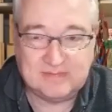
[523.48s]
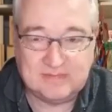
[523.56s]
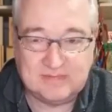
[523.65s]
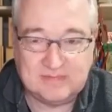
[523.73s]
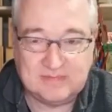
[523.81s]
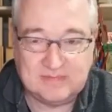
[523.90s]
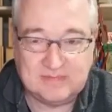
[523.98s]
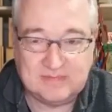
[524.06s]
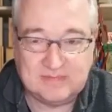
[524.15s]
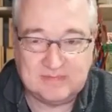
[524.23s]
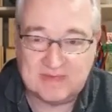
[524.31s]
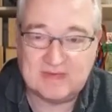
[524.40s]
floppy
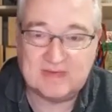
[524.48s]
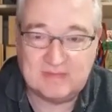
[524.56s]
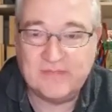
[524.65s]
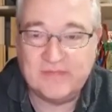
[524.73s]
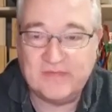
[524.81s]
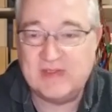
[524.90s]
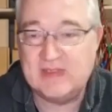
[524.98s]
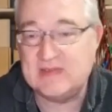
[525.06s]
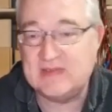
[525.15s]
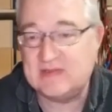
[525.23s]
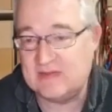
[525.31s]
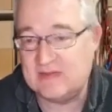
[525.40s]
disk file
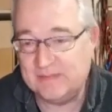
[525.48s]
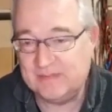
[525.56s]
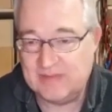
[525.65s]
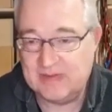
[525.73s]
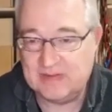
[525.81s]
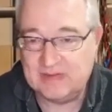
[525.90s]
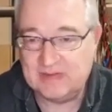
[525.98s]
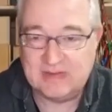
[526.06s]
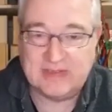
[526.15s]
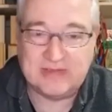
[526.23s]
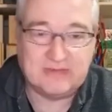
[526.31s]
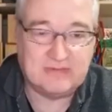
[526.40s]
system.
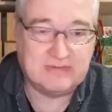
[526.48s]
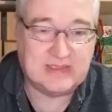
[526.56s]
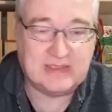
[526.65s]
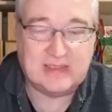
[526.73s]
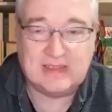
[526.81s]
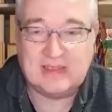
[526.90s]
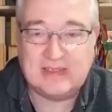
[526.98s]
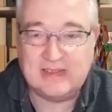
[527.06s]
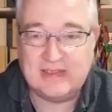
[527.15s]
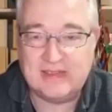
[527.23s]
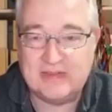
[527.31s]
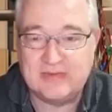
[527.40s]
I should
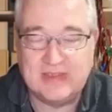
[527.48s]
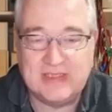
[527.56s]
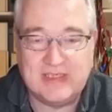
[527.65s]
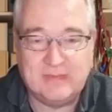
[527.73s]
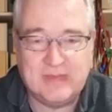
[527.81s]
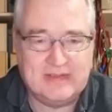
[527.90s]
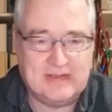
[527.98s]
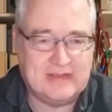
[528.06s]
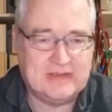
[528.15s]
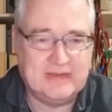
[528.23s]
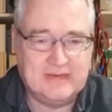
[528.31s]
rename that actually.